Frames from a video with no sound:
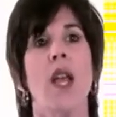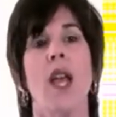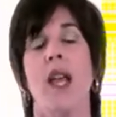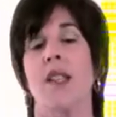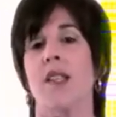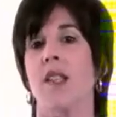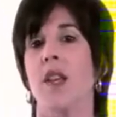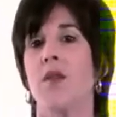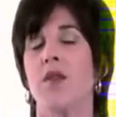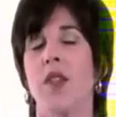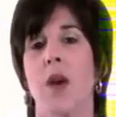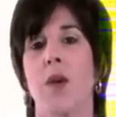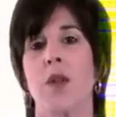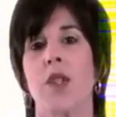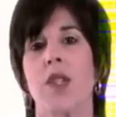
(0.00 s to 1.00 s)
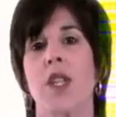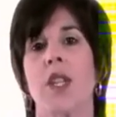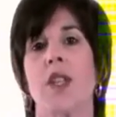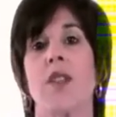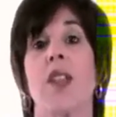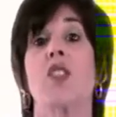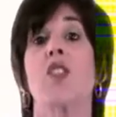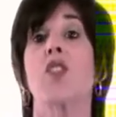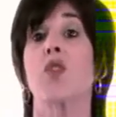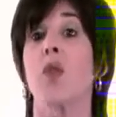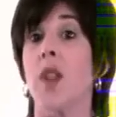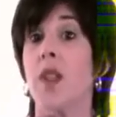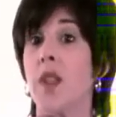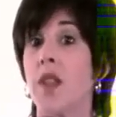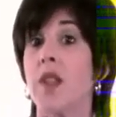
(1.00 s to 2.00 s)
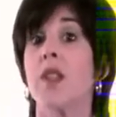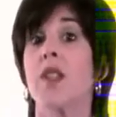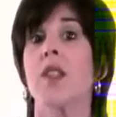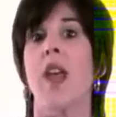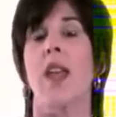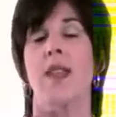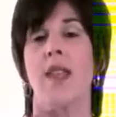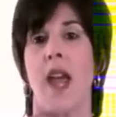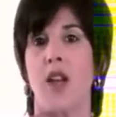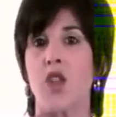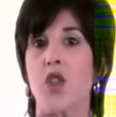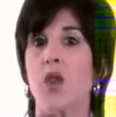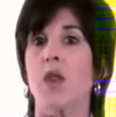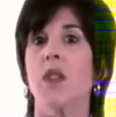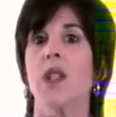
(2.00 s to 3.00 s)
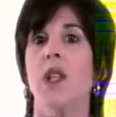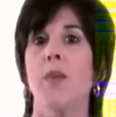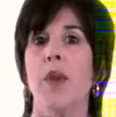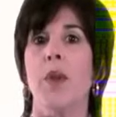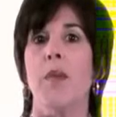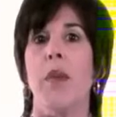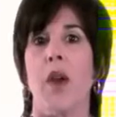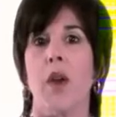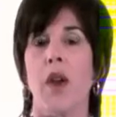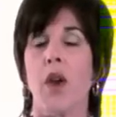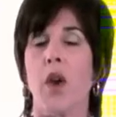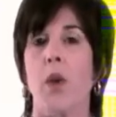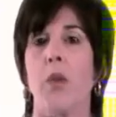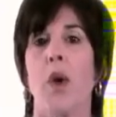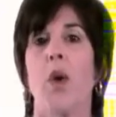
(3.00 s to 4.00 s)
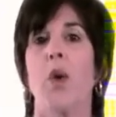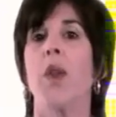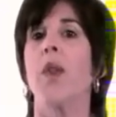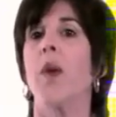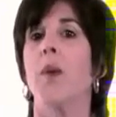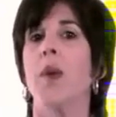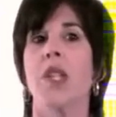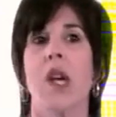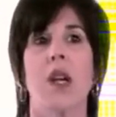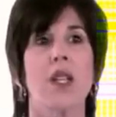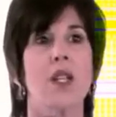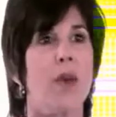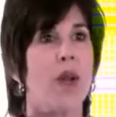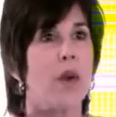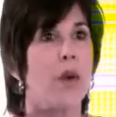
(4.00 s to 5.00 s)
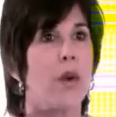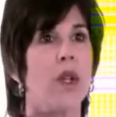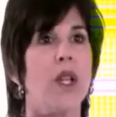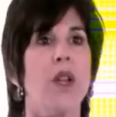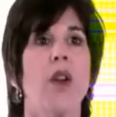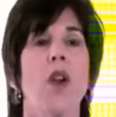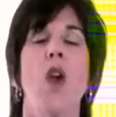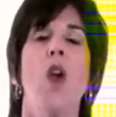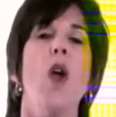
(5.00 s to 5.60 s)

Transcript: and sunflower seed that strengthens that natural lipid barrier component that we talked about earlier.